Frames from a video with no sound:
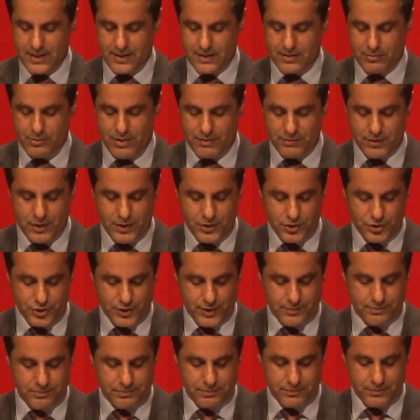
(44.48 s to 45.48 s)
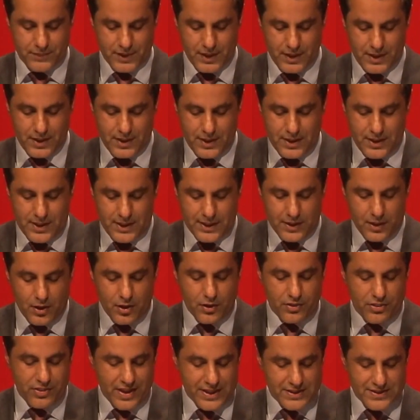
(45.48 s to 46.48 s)
revolution. Her
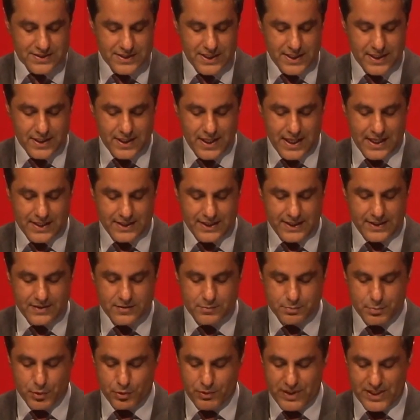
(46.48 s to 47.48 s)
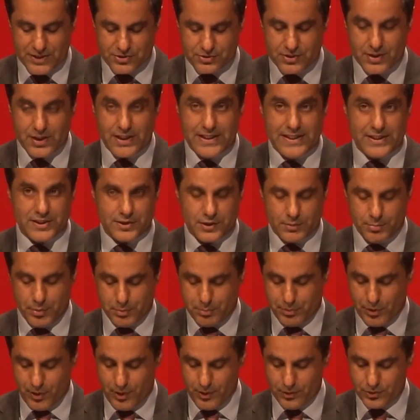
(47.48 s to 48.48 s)
authentic and inspirational leadership
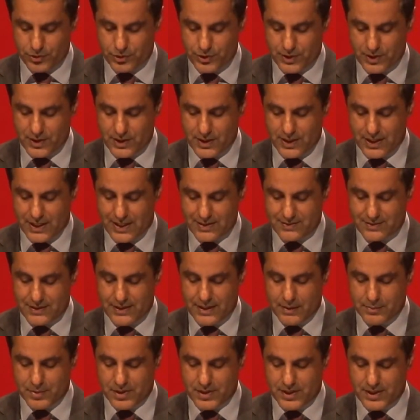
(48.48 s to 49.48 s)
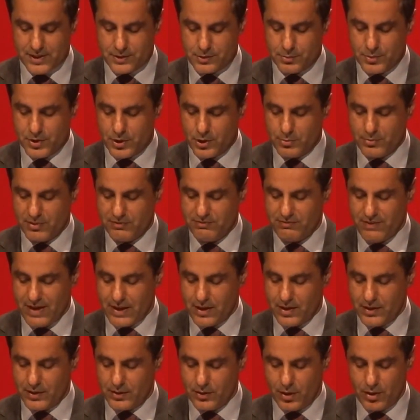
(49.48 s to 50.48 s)
approach has enabled her to become a
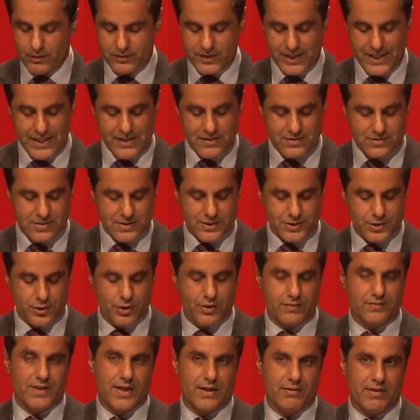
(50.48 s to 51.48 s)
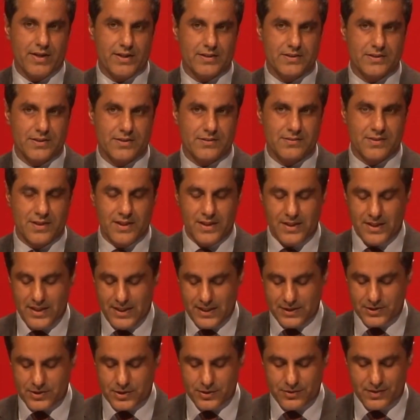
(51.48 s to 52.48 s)
Fellow of the Institute of Directors
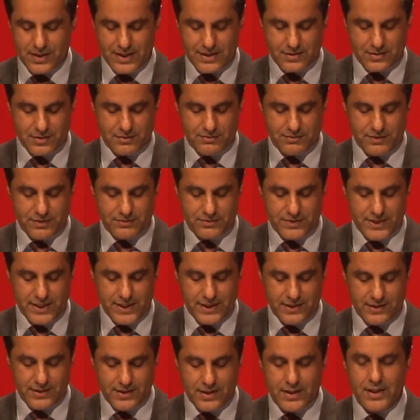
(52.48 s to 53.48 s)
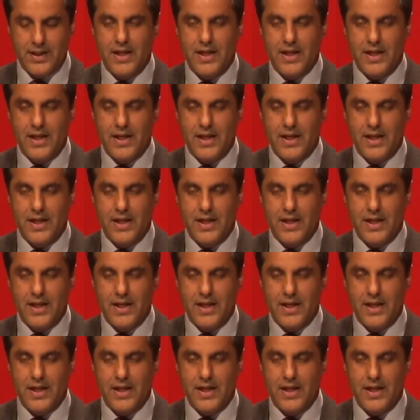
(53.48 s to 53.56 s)
in 2015